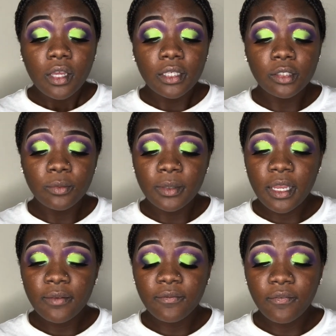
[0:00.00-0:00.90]

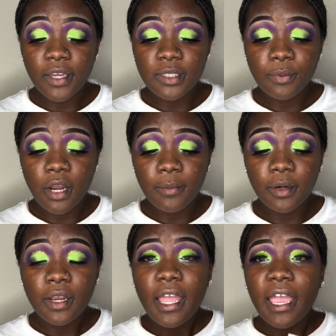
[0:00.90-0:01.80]
Illuminating Face
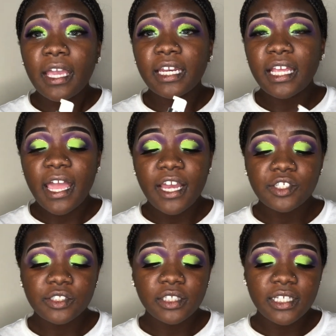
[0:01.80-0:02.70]
Primer. And it
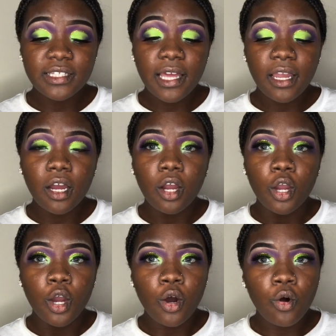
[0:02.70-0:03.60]
actually, it's like a
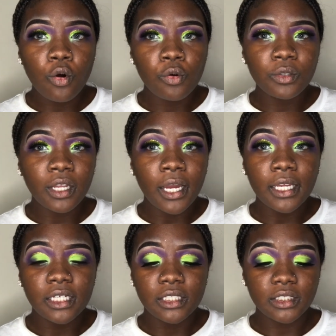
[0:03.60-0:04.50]
gold,
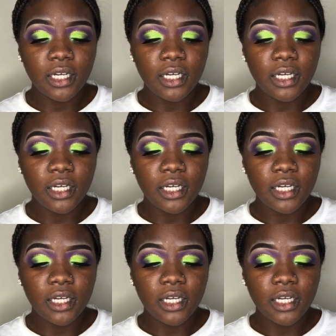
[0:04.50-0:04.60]
like